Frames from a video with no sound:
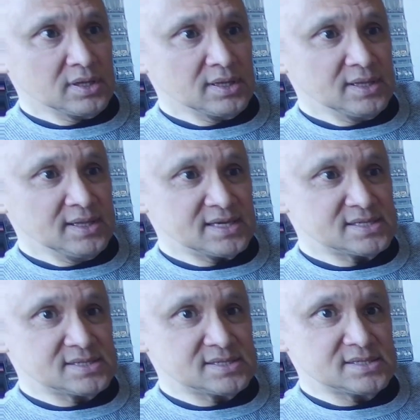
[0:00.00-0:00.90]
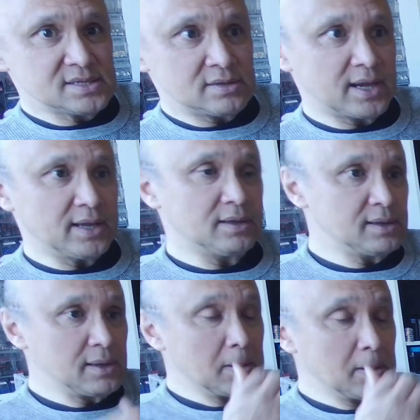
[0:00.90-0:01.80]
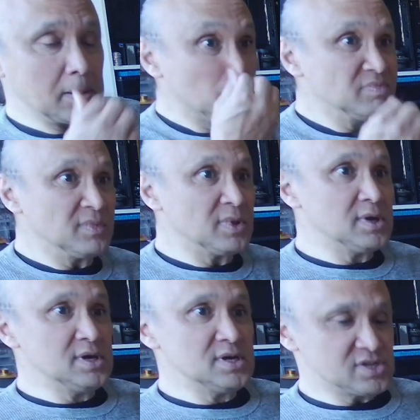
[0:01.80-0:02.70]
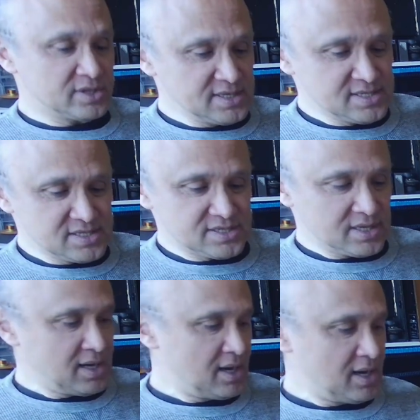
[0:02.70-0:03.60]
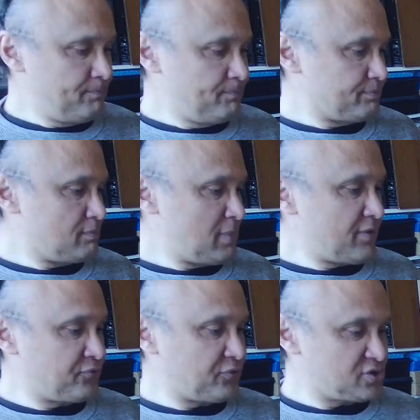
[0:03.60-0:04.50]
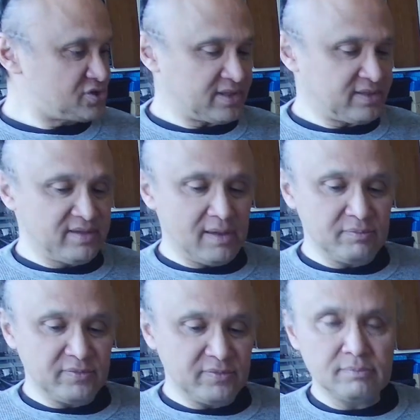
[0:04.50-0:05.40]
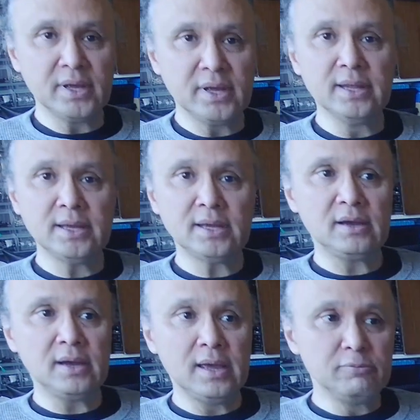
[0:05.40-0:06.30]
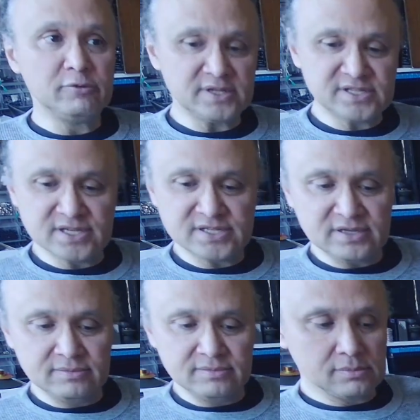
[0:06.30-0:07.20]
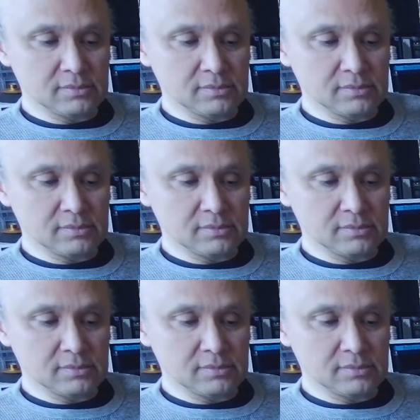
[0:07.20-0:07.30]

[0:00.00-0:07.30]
Yes, okay. So this is my first attempt at building a hybrid system.